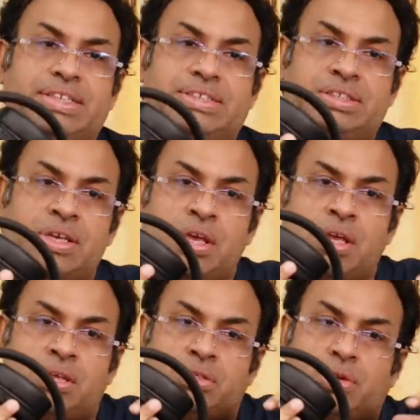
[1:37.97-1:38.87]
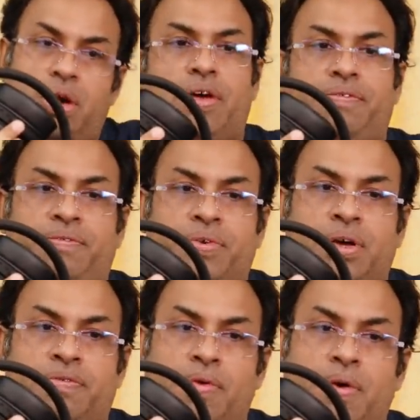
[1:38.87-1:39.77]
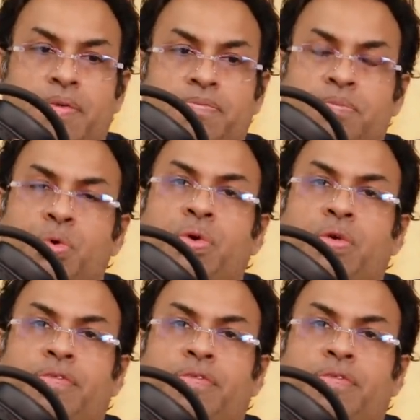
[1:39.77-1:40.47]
This is sort of for more